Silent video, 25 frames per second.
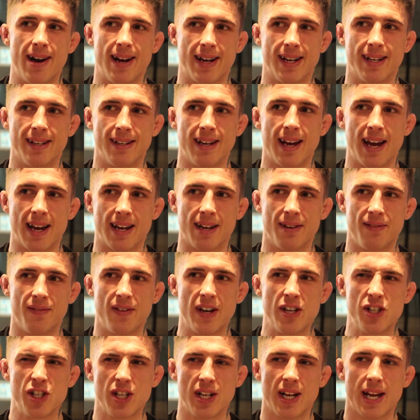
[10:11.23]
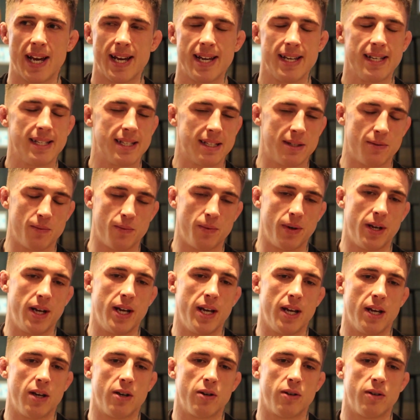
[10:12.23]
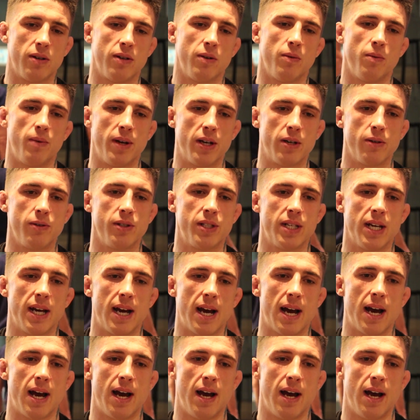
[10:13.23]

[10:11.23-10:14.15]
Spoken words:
I can visualise the way we go to